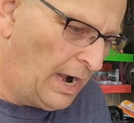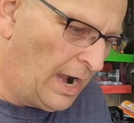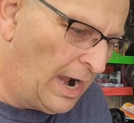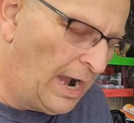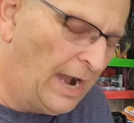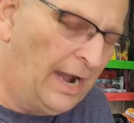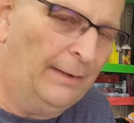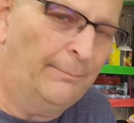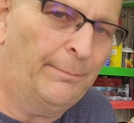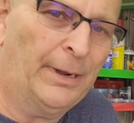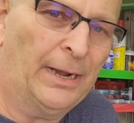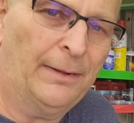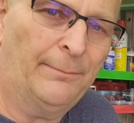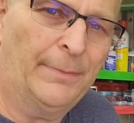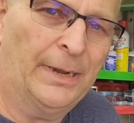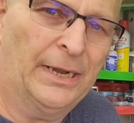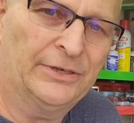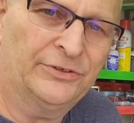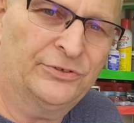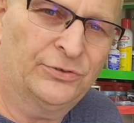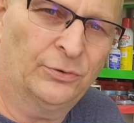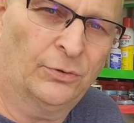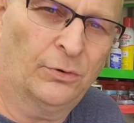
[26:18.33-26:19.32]
I bought
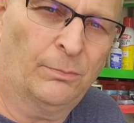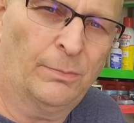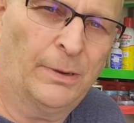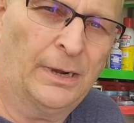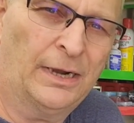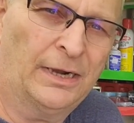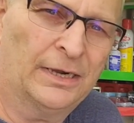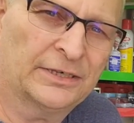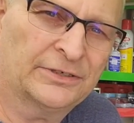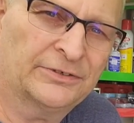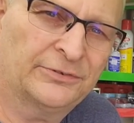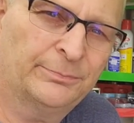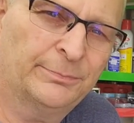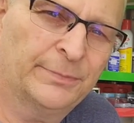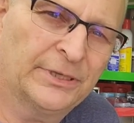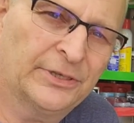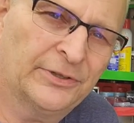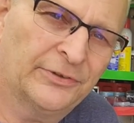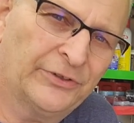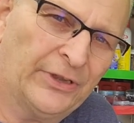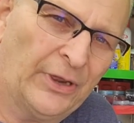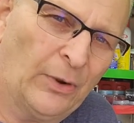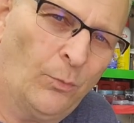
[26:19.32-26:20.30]
my toolbox
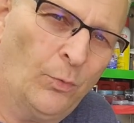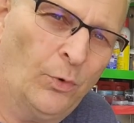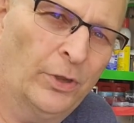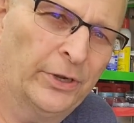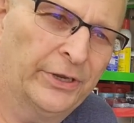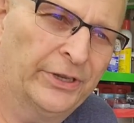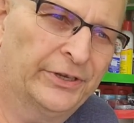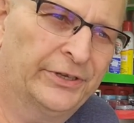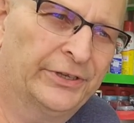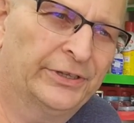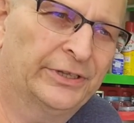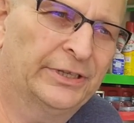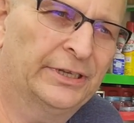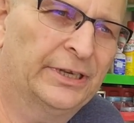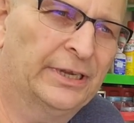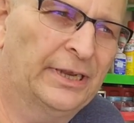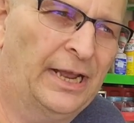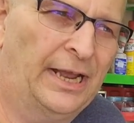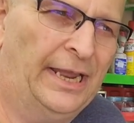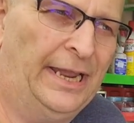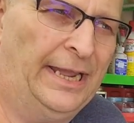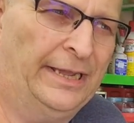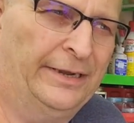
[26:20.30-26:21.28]
because I wanted it.
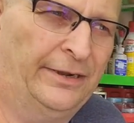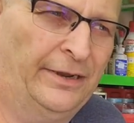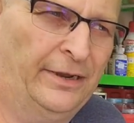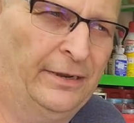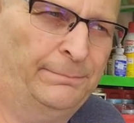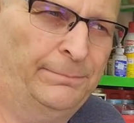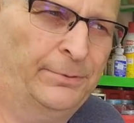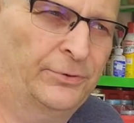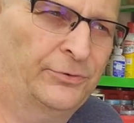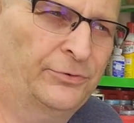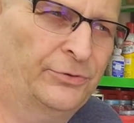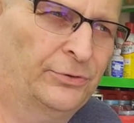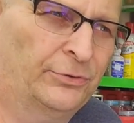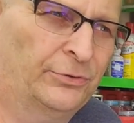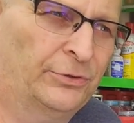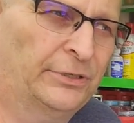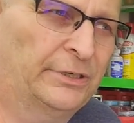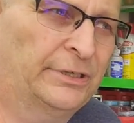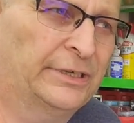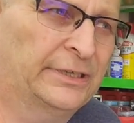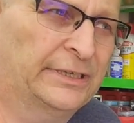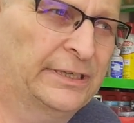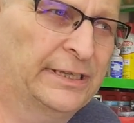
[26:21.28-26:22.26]
I had an
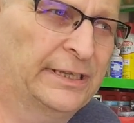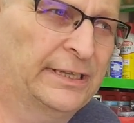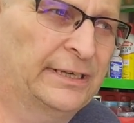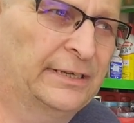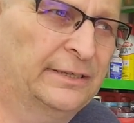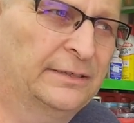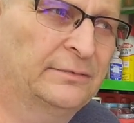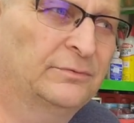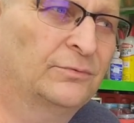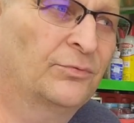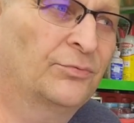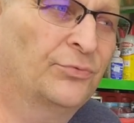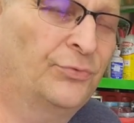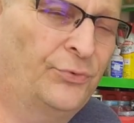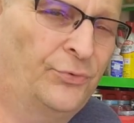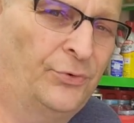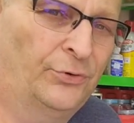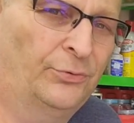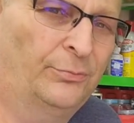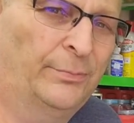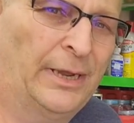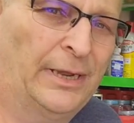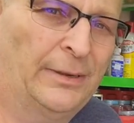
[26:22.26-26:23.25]
opportunity to get it
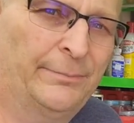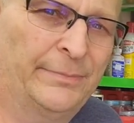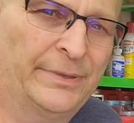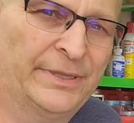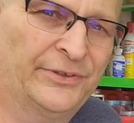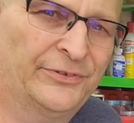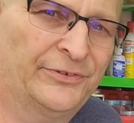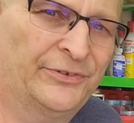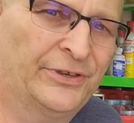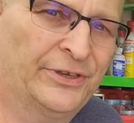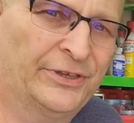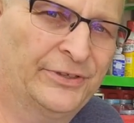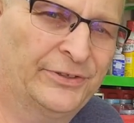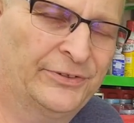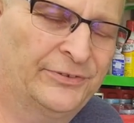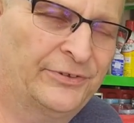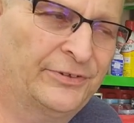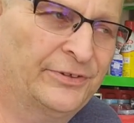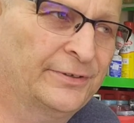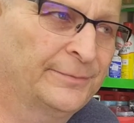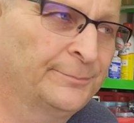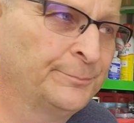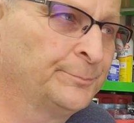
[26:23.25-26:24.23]
through my
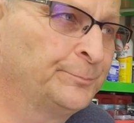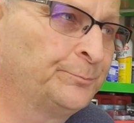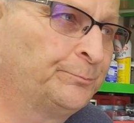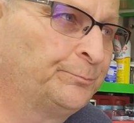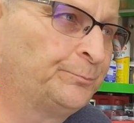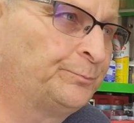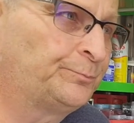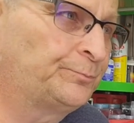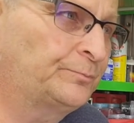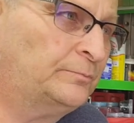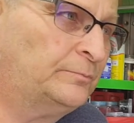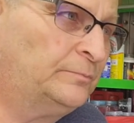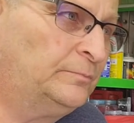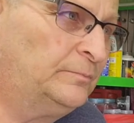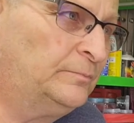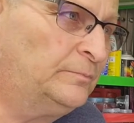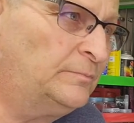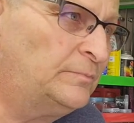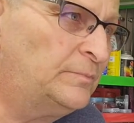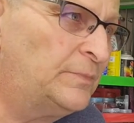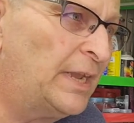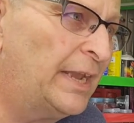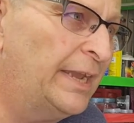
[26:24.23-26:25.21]
business,
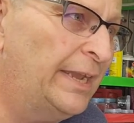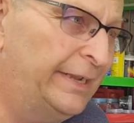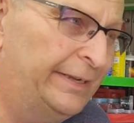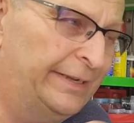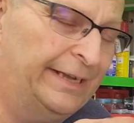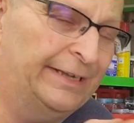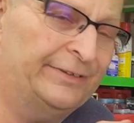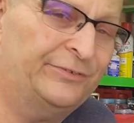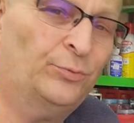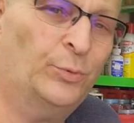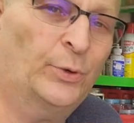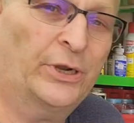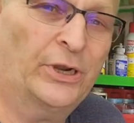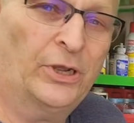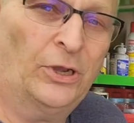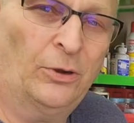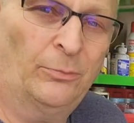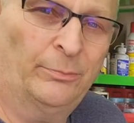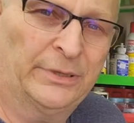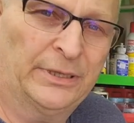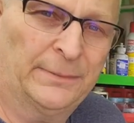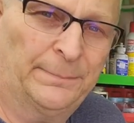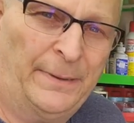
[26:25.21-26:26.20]
and that's what
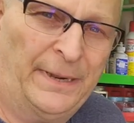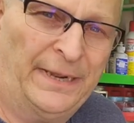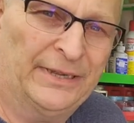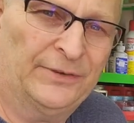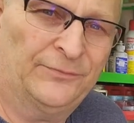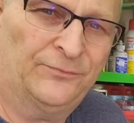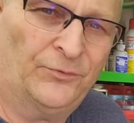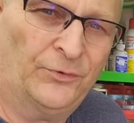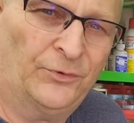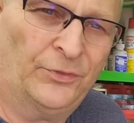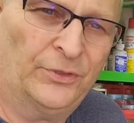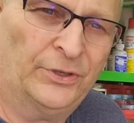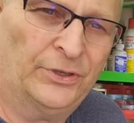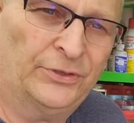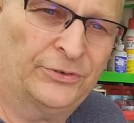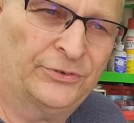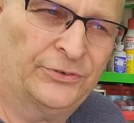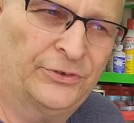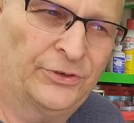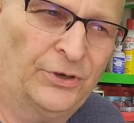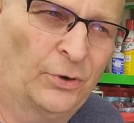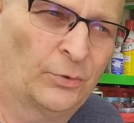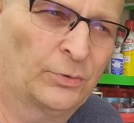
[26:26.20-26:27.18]
helped me pay for
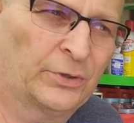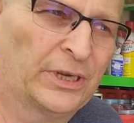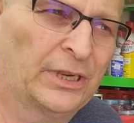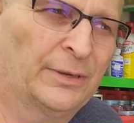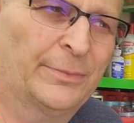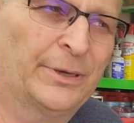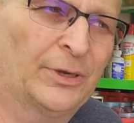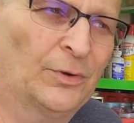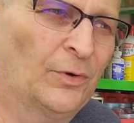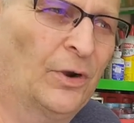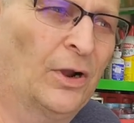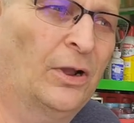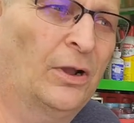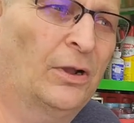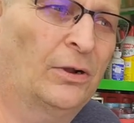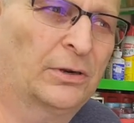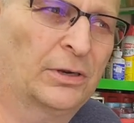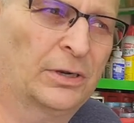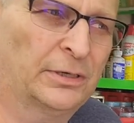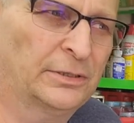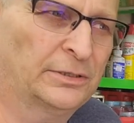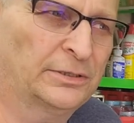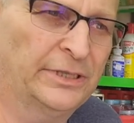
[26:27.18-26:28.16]
this. Don't get me
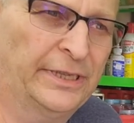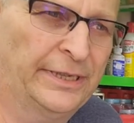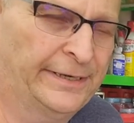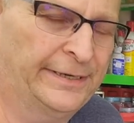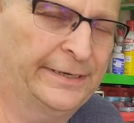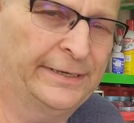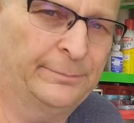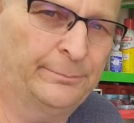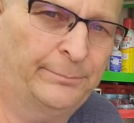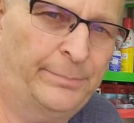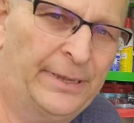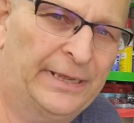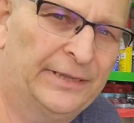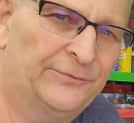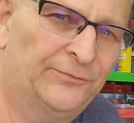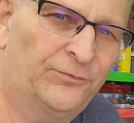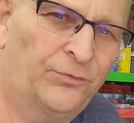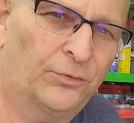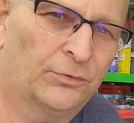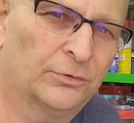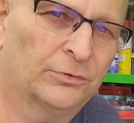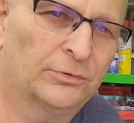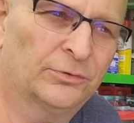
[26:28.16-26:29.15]
wrong, it didn't pay
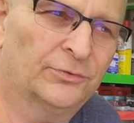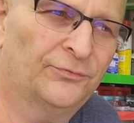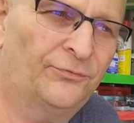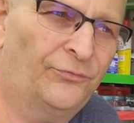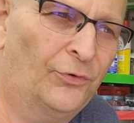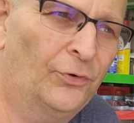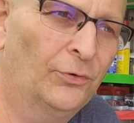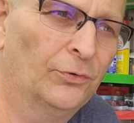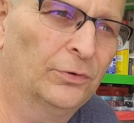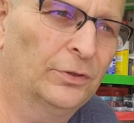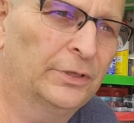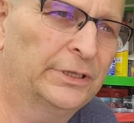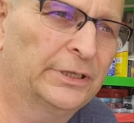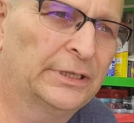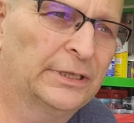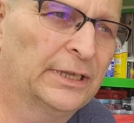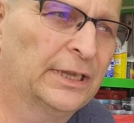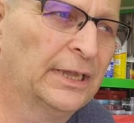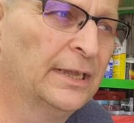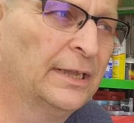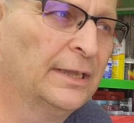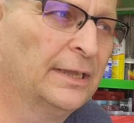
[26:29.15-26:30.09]
for it fully,